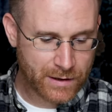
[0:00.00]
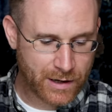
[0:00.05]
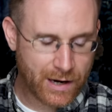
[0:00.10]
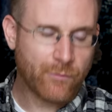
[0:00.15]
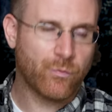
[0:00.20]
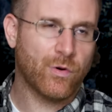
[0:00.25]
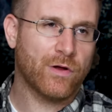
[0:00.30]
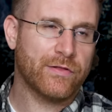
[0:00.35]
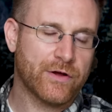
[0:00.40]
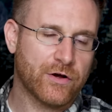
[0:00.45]

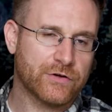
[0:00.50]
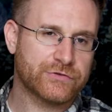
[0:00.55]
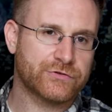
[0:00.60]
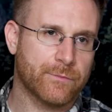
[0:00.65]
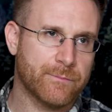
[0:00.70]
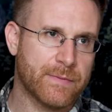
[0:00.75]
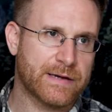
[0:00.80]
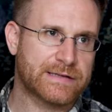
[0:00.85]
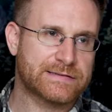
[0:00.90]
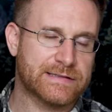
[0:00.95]
well, they
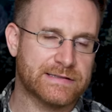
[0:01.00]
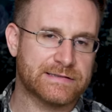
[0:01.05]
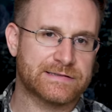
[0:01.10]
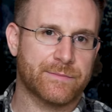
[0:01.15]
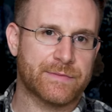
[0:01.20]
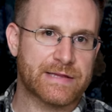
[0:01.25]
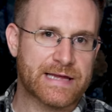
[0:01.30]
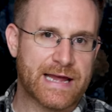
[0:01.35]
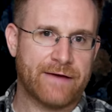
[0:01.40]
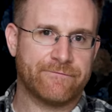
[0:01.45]
also mixed in
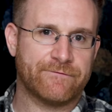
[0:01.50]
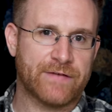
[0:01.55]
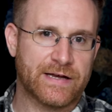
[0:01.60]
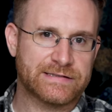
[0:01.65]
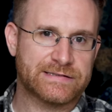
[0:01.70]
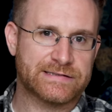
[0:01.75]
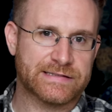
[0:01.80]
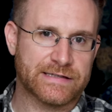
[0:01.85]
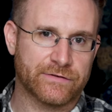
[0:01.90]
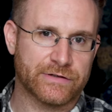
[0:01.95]
some of the
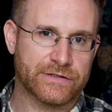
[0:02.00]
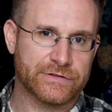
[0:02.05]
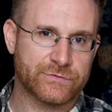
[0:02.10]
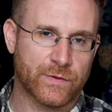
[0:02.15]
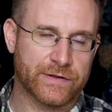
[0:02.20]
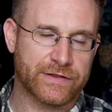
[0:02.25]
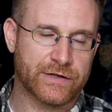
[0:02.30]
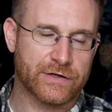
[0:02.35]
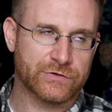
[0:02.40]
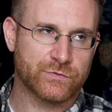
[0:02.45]
FS series
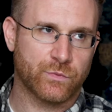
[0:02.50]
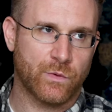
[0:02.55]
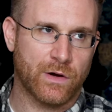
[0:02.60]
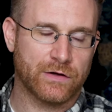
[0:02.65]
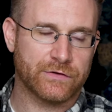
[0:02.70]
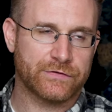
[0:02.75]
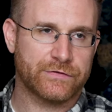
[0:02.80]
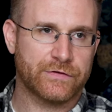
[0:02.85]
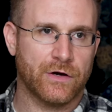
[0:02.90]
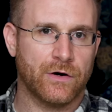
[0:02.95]
with it as
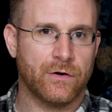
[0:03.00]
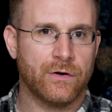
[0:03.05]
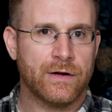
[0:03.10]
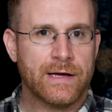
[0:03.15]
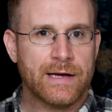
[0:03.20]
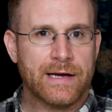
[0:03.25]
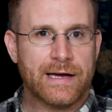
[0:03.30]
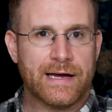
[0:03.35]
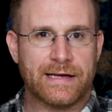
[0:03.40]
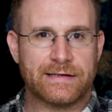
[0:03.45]
well. So
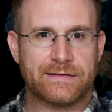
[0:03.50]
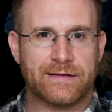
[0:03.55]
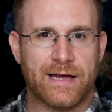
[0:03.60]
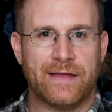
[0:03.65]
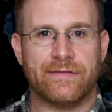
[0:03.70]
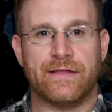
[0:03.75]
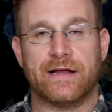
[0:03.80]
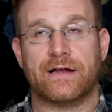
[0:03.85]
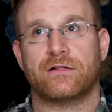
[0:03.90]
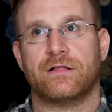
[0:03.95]
it's,
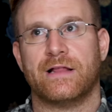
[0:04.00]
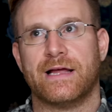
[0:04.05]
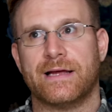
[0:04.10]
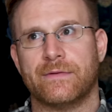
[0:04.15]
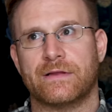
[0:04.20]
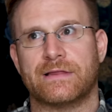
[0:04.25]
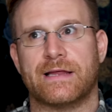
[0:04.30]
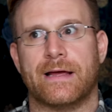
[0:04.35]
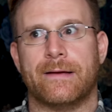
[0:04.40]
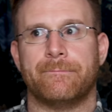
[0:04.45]
and they
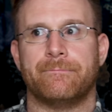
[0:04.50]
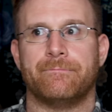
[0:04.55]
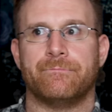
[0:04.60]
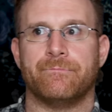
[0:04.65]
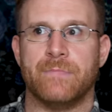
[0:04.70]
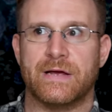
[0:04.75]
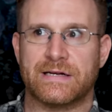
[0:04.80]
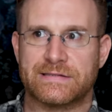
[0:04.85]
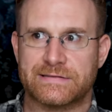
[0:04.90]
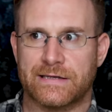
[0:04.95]
claim that they
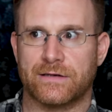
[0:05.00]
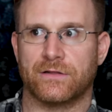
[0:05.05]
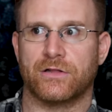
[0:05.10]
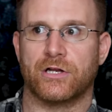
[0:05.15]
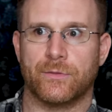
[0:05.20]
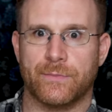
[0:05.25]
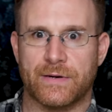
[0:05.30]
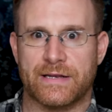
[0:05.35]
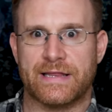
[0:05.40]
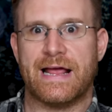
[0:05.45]
mixed in a
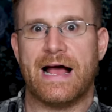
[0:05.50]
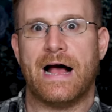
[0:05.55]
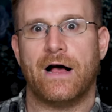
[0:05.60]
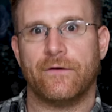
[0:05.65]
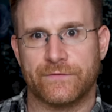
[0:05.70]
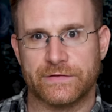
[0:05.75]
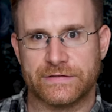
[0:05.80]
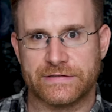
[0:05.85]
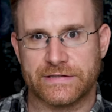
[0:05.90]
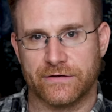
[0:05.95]
little bit of the
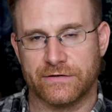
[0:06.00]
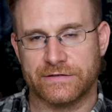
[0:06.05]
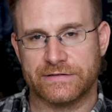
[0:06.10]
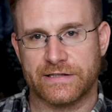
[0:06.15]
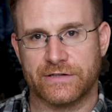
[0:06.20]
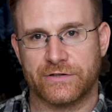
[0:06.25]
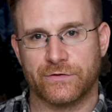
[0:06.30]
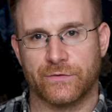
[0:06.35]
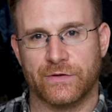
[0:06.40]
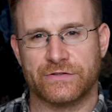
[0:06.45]
Alpha series
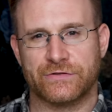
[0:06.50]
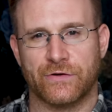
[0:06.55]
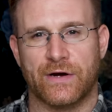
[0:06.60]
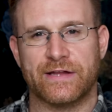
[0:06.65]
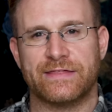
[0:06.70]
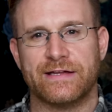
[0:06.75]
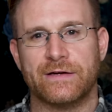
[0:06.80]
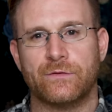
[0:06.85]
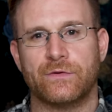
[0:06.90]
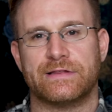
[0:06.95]
into it. So I
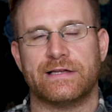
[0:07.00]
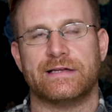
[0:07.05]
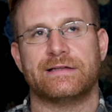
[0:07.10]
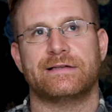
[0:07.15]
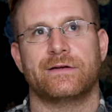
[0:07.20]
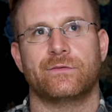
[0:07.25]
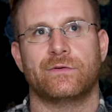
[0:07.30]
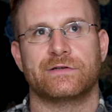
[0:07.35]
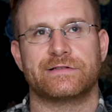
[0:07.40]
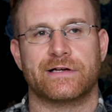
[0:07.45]
think what they
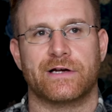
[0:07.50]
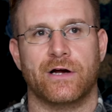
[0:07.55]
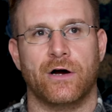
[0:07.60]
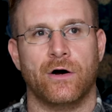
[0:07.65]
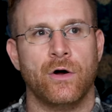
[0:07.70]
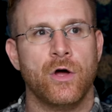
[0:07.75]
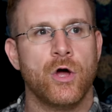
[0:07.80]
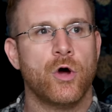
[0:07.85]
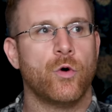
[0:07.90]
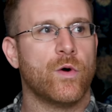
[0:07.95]
did was they
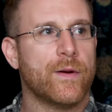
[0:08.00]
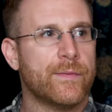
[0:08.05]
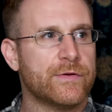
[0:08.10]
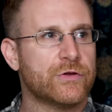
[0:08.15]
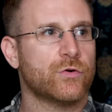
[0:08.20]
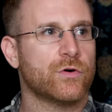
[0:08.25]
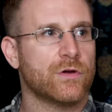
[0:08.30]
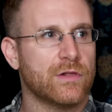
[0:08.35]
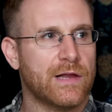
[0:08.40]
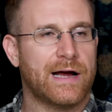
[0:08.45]
go, we've been
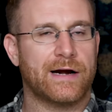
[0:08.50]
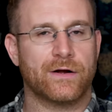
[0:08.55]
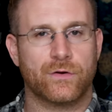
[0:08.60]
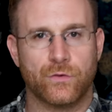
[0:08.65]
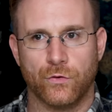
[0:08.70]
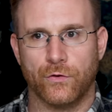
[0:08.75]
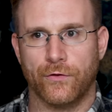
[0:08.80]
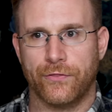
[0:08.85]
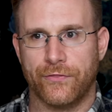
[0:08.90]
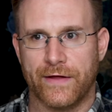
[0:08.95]
doing a lot of
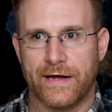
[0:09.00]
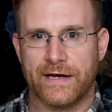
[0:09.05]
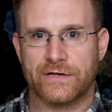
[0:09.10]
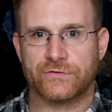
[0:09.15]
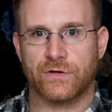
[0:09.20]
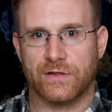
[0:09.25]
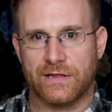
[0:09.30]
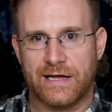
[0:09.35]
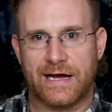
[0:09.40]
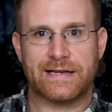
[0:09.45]
cool
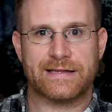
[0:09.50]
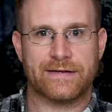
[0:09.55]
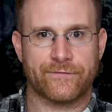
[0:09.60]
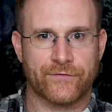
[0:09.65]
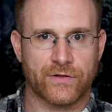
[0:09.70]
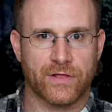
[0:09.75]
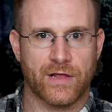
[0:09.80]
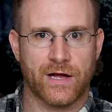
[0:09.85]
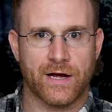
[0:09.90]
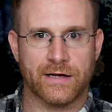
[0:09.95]
things with a lot of
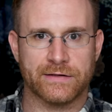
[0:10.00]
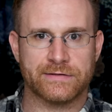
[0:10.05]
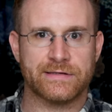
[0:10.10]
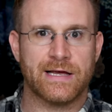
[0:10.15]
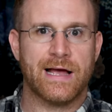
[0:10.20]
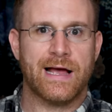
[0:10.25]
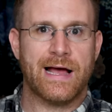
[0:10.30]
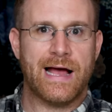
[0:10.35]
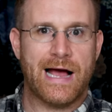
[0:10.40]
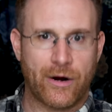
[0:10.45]
different lines.
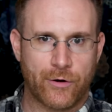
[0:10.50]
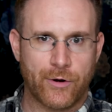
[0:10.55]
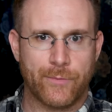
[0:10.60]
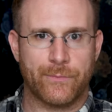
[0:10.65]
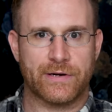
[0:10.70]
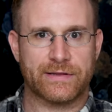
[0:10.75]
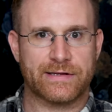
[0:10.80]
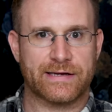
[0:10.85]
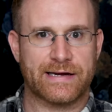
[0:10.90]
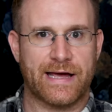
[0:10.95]
How can we
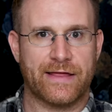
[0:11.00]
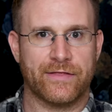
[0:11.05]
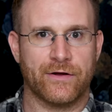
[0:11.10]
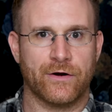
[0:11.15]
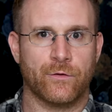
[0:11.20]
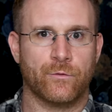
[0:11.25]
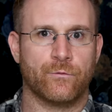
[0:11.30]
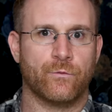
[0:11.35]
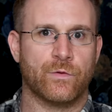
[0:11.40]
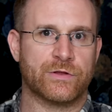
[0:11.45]
put it
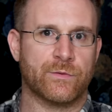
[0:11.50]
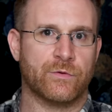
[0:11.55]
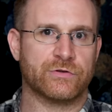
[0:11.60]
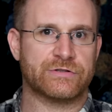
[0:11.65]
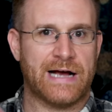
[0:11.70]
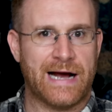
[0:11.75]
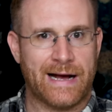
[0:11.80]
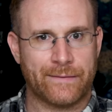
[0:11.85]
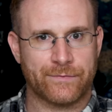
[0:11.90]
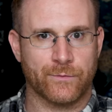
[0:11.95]
together with the
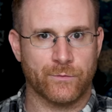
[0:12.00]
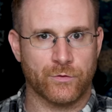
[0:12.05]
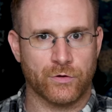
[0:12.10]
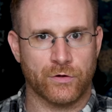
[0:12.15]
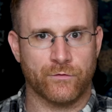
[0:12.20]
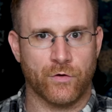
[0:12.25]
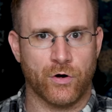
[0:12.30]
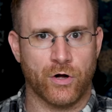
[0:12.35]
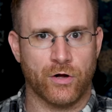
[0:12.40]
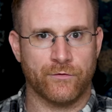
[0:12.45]
most
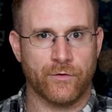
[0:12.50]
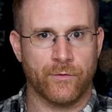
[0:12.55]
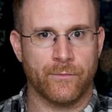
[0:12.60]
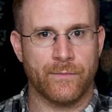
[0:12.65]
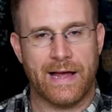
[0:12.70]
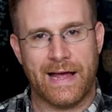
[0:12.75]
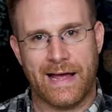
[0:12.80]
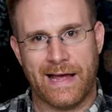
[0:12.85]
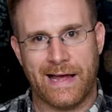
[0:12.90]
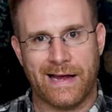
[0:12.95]
optimal of all of
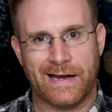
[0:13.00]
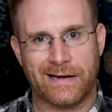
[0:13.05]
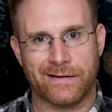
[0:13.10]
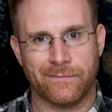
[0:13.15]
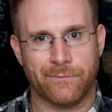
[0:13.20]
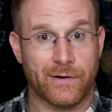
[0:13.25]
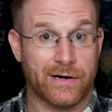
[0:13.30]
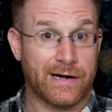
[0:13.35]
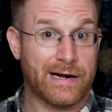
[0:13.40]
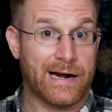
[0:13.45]
them
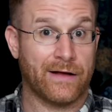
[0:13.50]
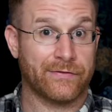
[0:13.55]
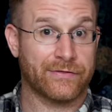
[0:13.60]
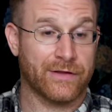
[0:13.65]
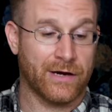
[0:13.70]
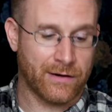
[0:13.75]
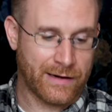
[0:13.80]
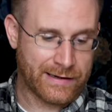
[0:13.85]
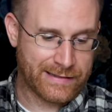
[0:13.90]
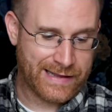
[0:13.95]
and put it out
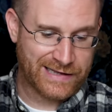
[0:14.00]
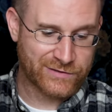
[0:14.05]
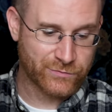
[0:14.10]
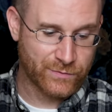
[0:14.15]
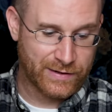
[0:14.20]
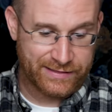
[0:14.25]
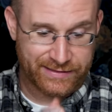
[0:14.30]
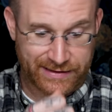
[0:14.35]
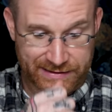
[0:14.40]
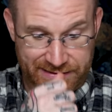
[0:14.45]
there? And that's
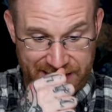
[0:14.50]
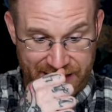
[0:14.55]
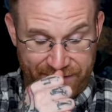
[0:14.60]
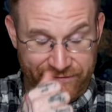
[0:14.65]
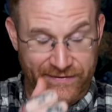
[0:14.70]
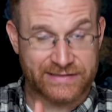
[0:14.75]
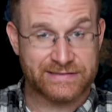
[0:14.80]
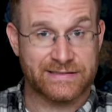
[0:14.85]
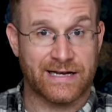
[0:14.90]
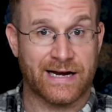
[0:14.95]
what I think the
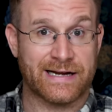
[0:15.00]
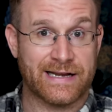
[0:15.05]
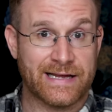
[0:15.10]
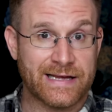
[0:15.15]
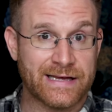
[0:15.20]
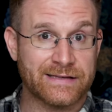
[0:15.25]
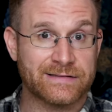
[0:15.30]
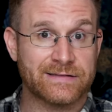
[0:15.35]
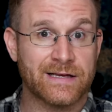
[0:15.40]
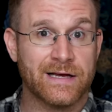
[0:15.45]
FX9
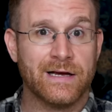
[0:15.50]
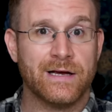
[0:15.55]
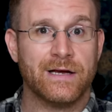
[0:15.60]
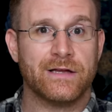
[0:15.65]
is.